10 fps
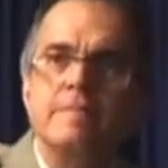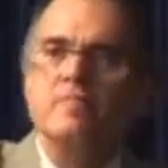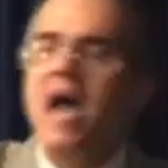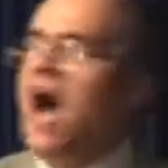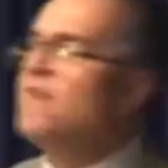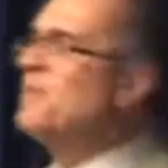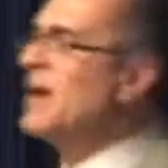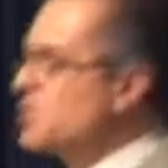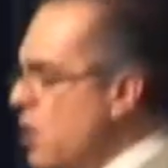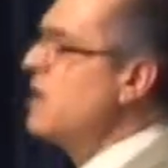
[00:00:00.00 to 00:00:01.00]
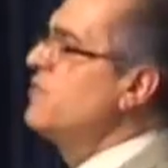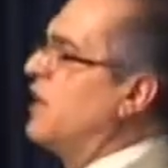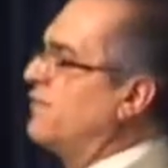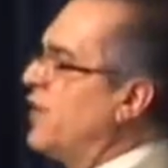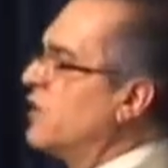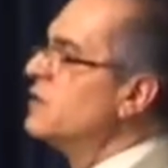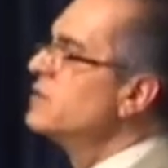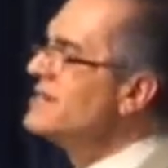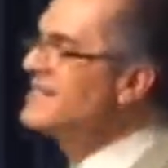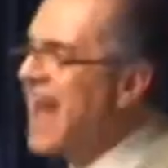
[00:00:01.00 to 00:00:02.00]
I've been doing that for
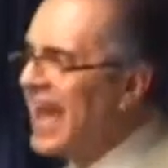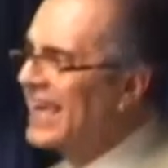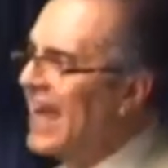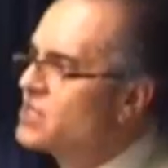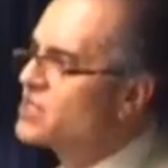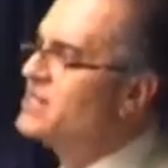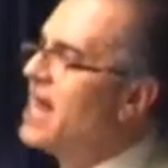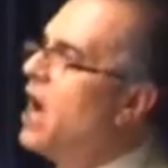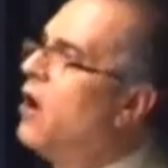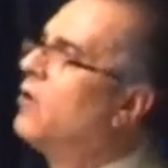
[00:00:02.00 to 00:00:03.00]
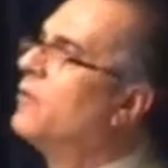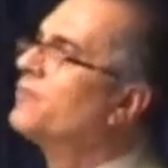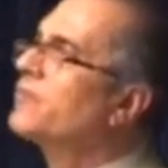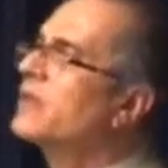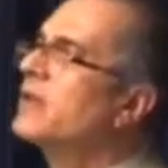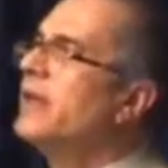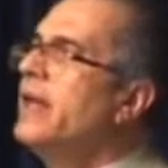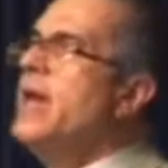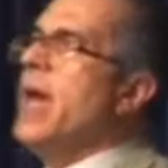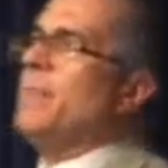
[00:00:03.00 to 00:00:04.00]
decades now.
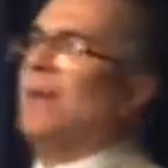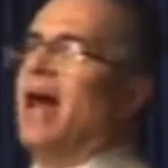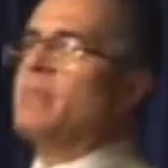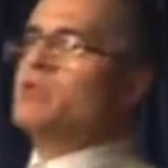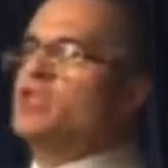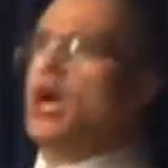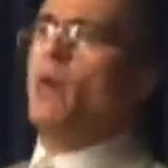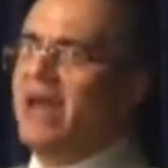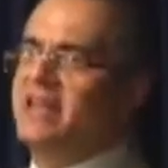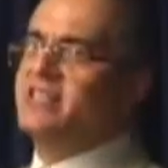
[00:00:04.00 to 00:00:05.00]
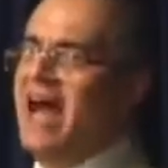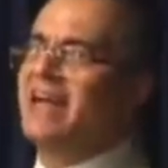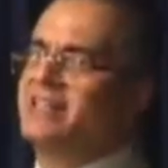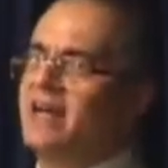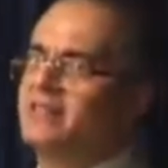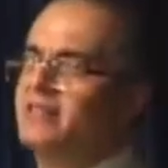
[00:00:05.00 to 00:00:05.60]
But I'm so excited.